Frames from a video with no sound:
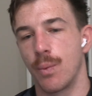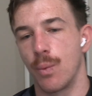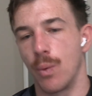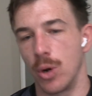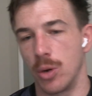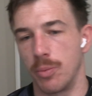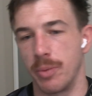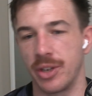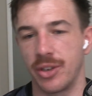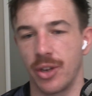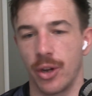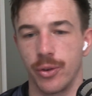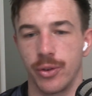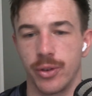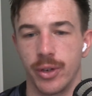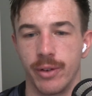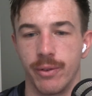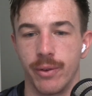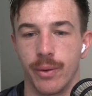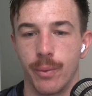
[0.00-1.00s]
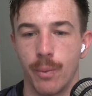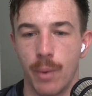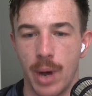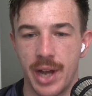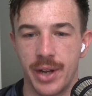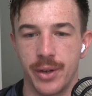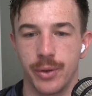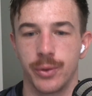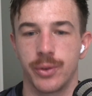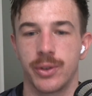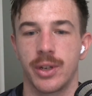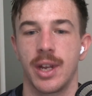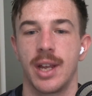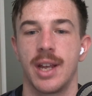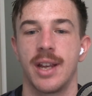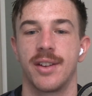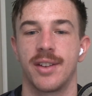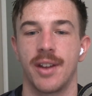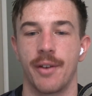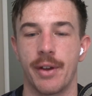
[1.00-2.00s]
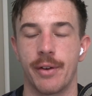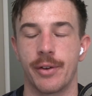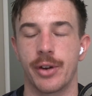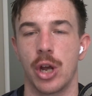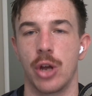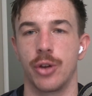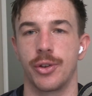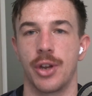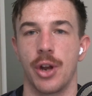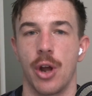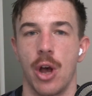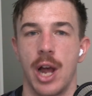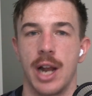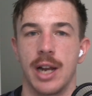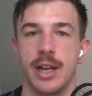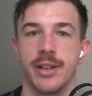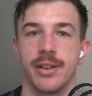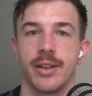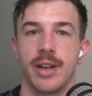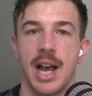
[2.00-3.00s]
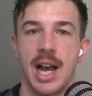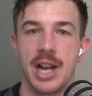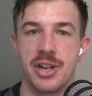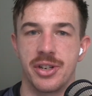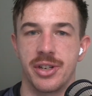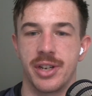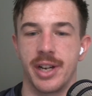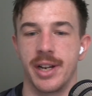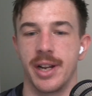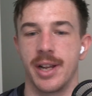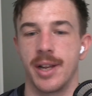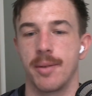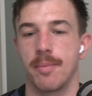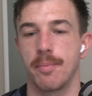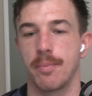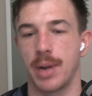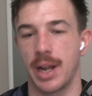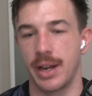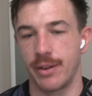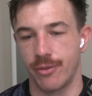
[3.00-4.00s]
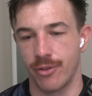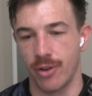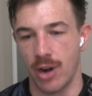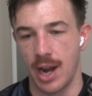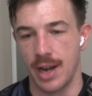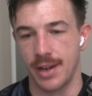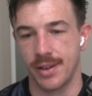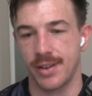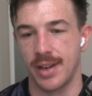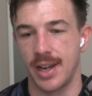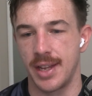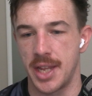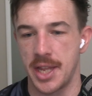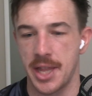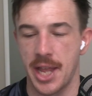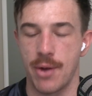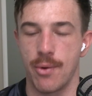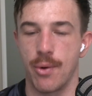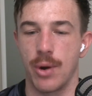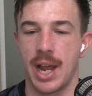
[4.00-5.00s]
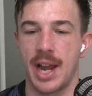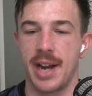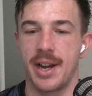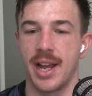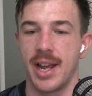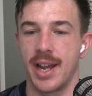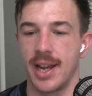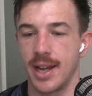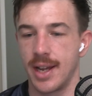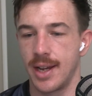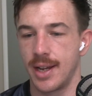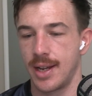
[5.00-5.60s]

Wallabies hosted Wales. South Africa hosted Ireland. Argentina played France. And then they all had a